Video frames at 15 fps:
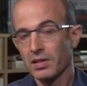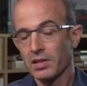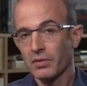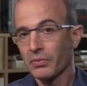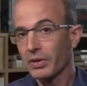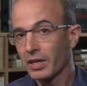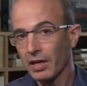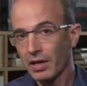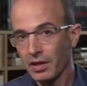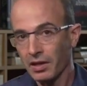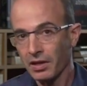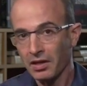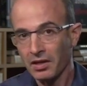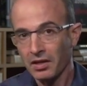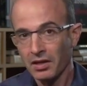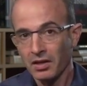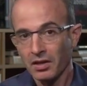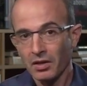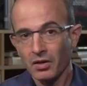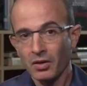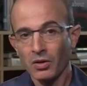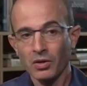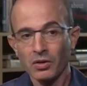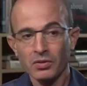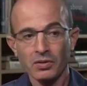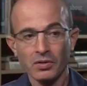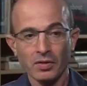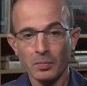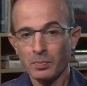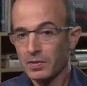rely
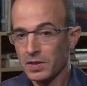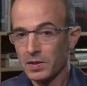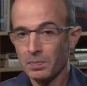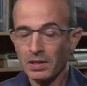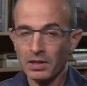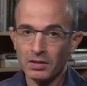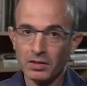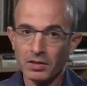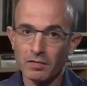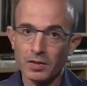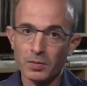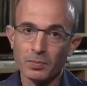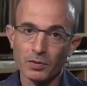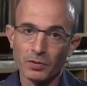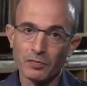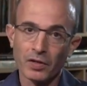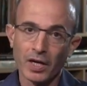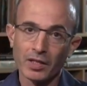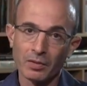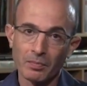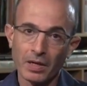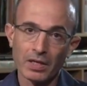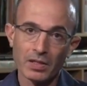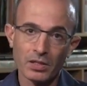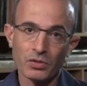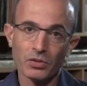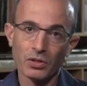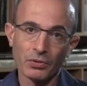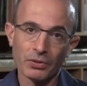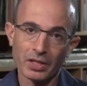on the perspectives provided by
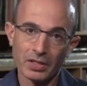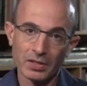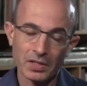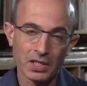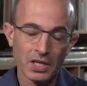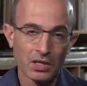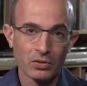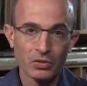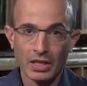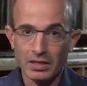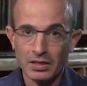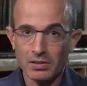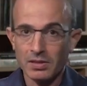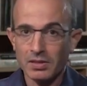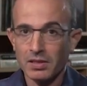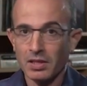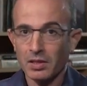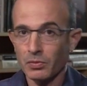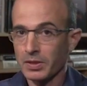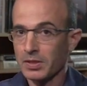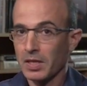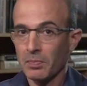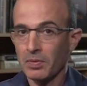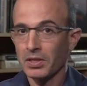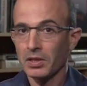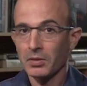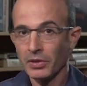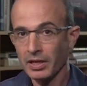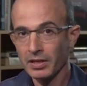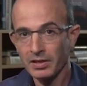historians to understand what's
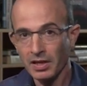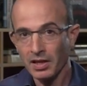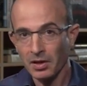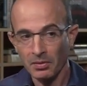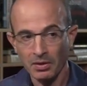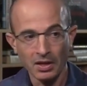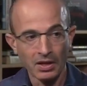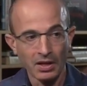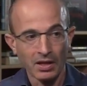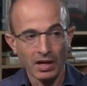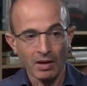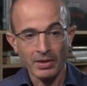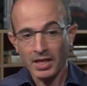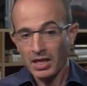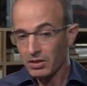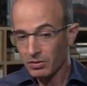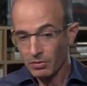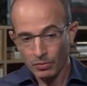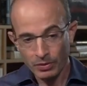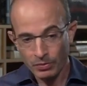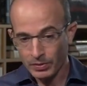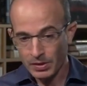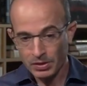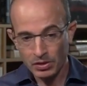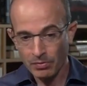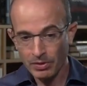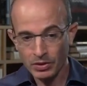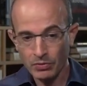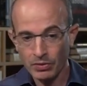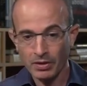happening right now. I mean, again, we saw
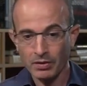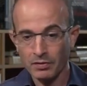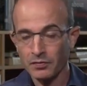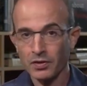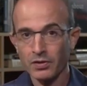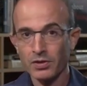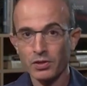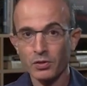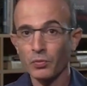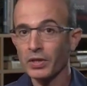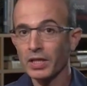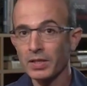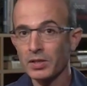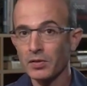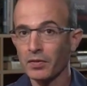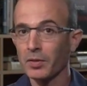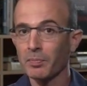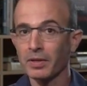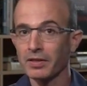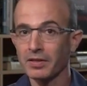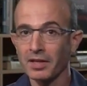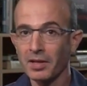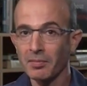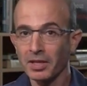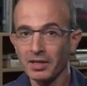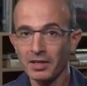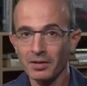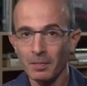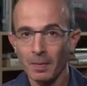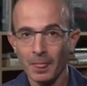it during the first weeks of the
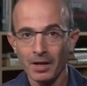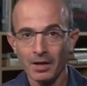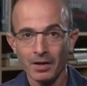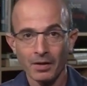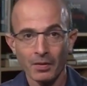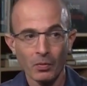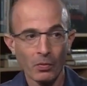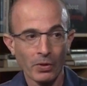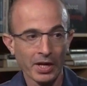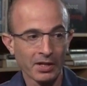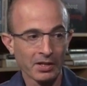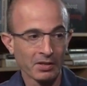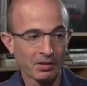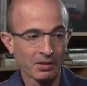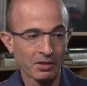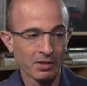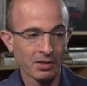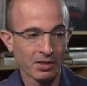pandemic, when